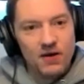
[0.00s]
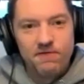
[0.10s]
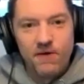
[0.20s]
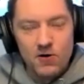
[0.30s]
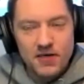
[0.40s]

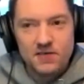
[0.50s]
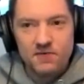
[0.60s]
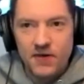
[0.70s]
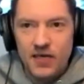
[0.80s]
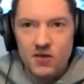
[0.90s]
Focus
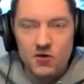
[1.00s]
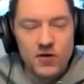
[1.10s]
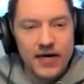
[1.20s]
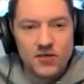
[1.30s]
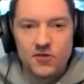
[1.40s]
V, you
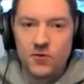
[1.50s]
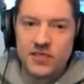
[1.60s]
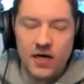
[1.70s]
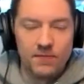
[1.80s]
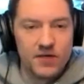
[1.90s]
guys are doing
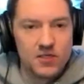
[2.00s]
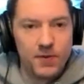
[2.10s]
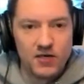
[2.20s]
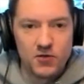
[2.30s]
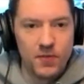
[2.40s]
something
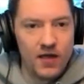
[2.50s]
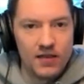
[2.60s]
special, man.